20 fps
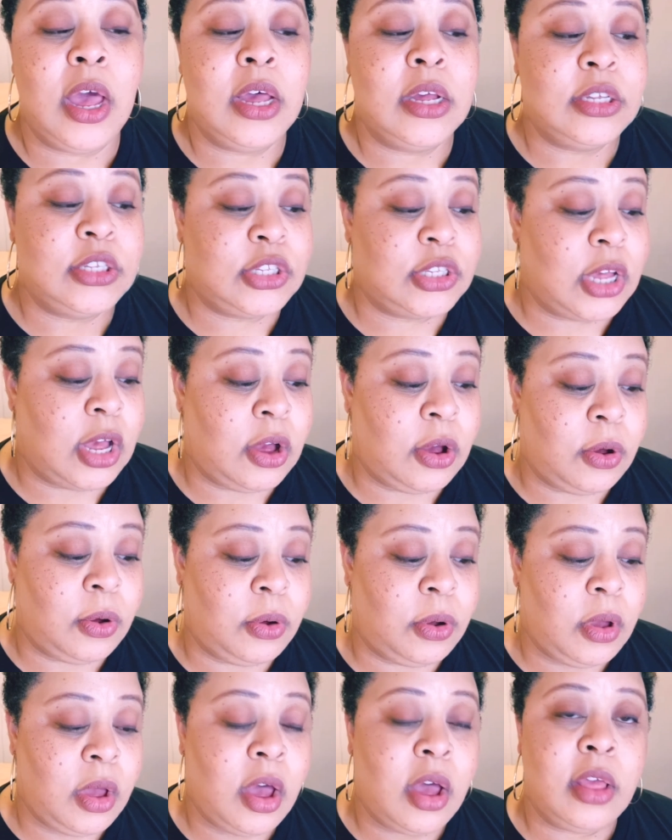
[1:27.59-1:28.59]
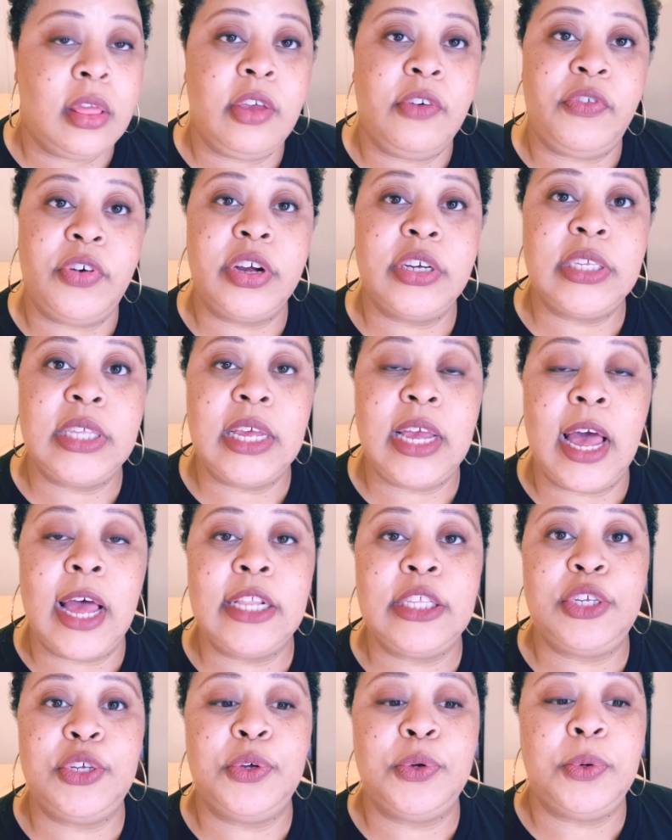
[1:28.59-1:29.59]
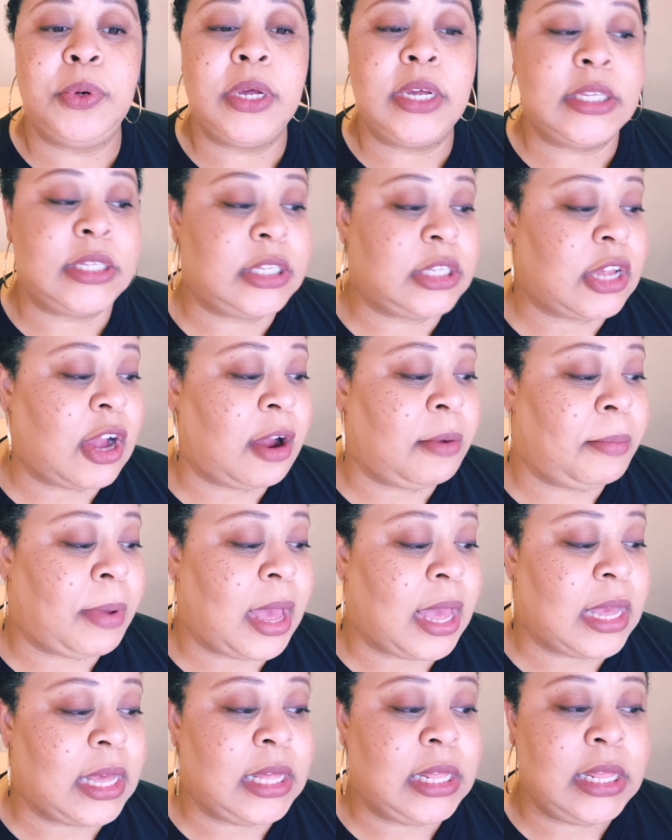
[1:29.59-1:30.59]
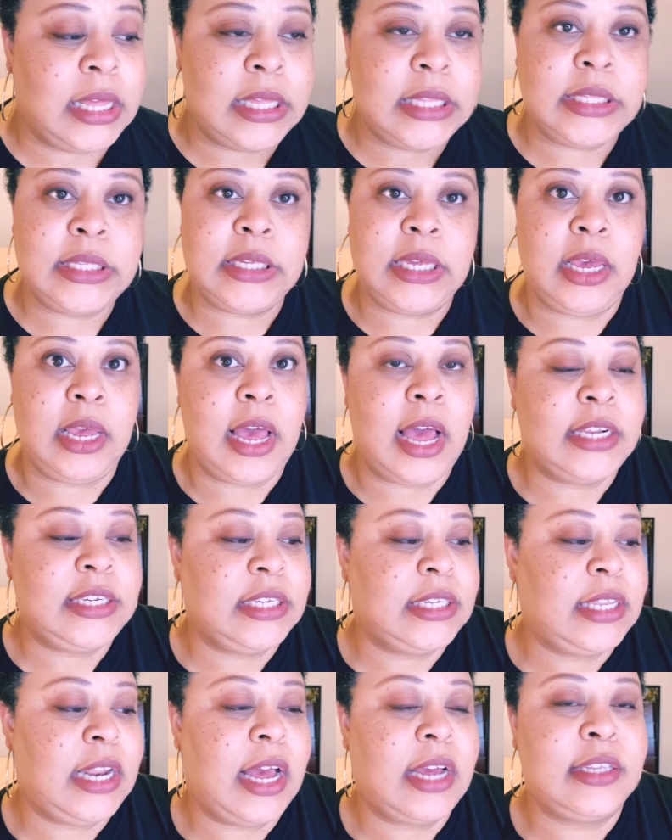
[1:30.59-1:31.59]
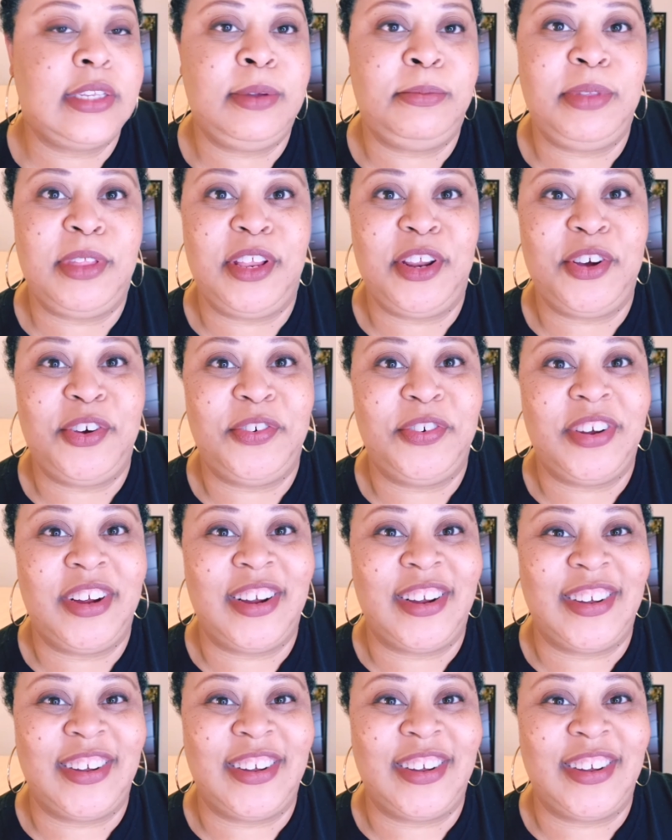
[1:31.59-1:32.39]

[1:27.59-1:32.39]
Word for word: So the first thing I do is start by cleansing. I just knocked something over.